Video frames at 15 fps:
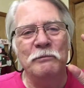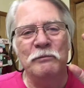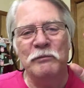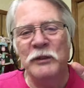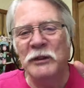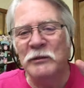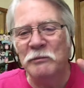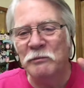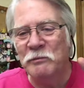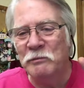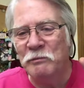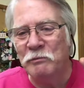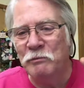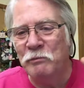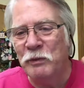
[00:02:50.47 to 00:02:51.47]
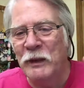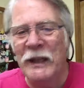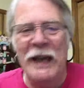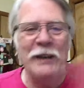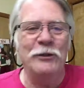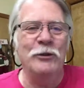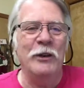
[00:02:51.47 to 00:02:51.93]
just
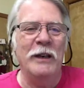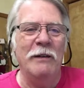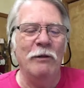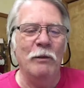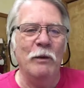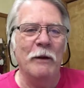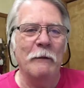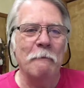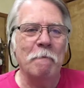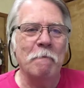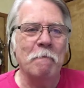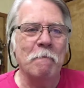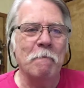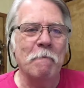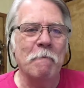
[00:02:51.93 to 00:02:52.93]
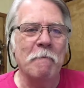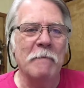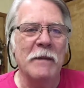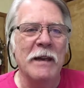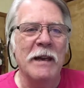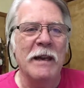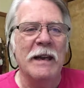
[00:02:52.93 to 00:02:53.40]
plaster it everywhere
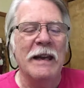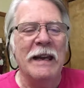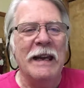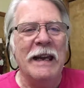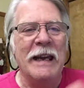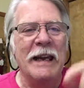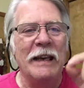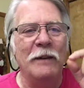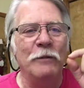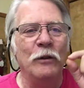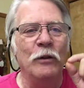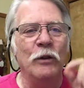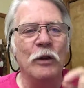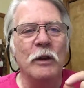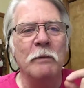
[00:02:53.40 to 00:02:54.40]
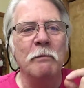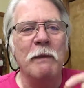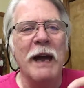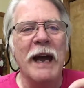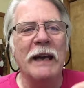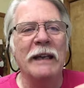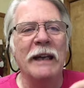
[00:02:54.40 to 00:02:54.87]
and if you look
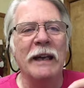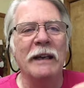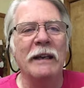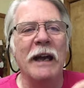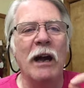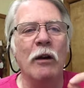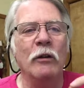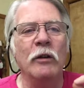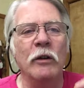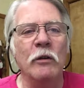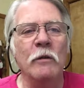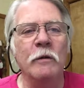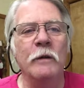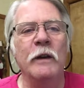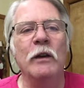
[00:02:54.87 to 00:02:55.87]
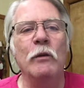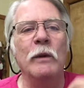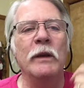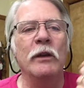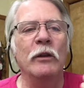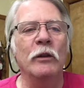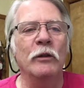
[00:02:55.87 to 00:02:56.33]
back at how you feel
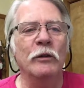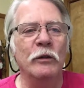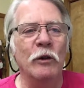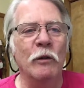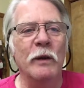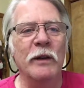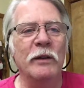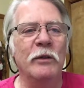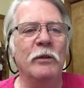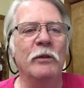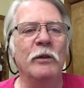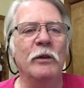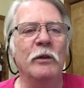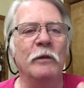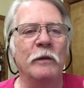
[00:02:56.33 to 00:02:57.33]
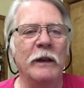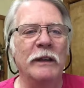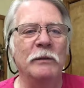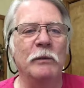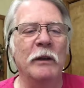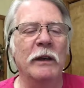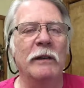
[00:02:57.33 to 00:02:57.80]
when you're going through your
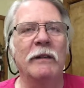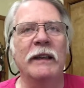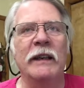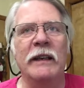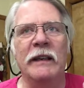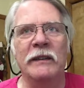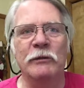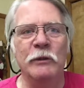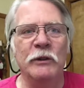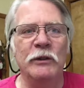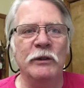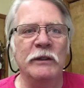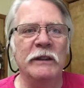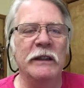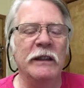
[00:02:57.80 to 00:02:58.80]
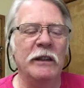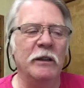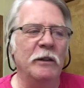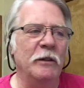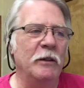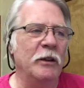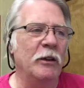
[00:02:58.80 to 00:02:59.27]
Facebook and everything, and that's what you
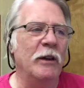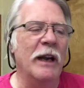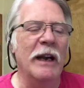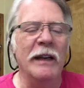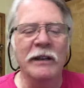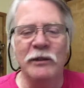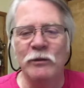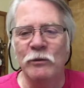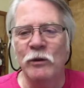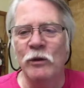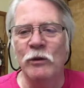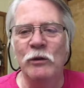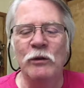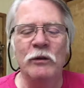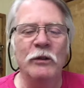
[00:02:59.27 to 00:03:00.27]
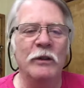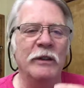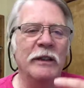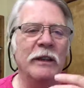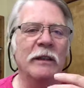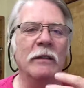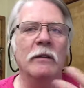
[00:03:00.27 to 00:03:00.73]
see, your eyes roll, you
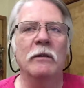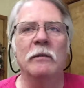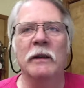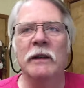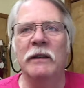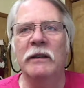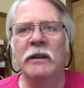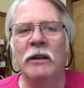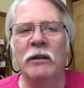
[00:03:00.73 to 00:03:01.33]
think, oh my, you